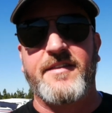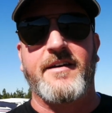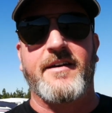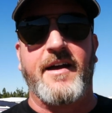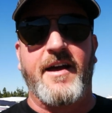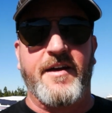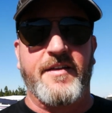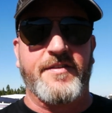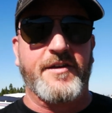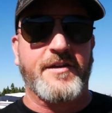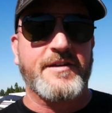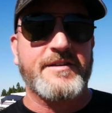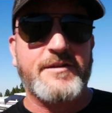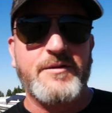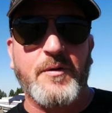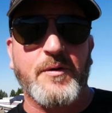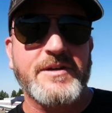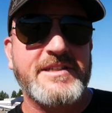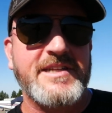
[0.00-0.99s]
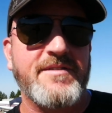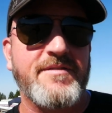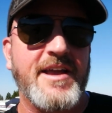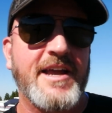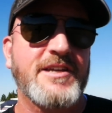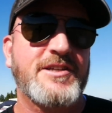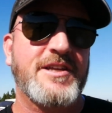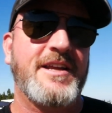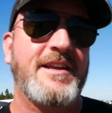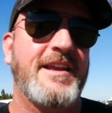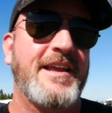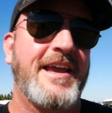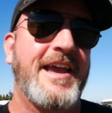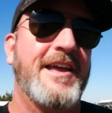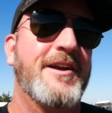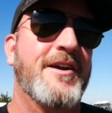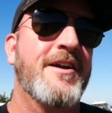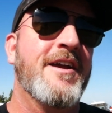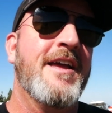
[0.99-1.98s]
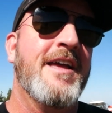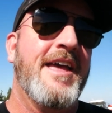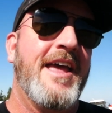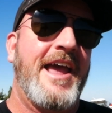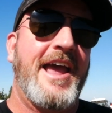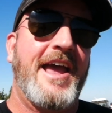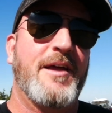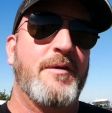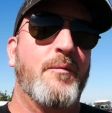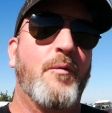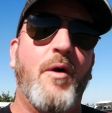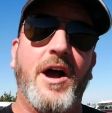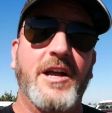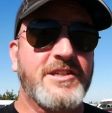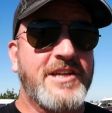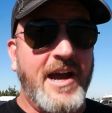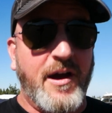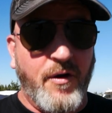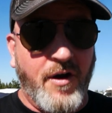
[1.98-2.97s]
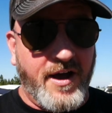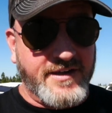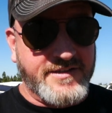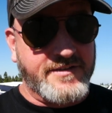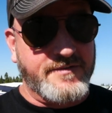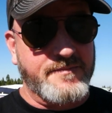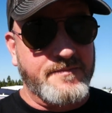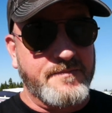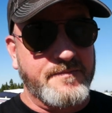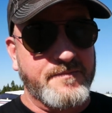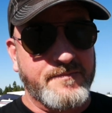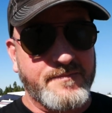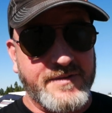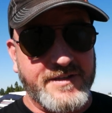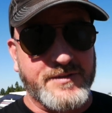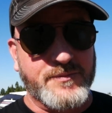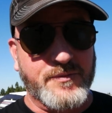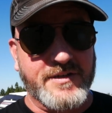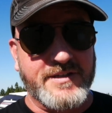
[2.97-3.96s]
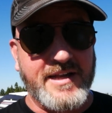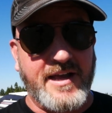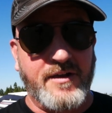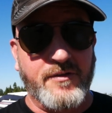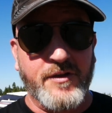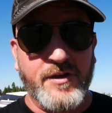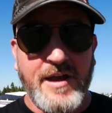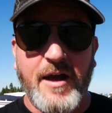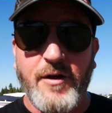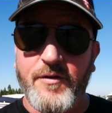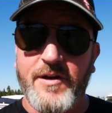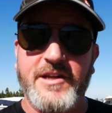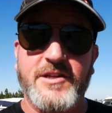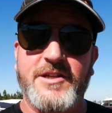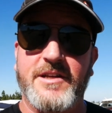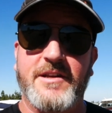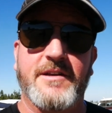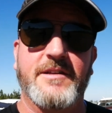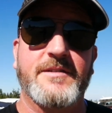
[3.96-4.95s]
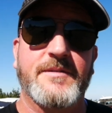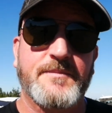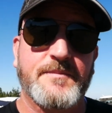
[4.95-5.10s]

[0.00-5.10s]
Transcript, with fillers: the, on the course deviation indicator later and watch how awesome this works out. Look how great she does.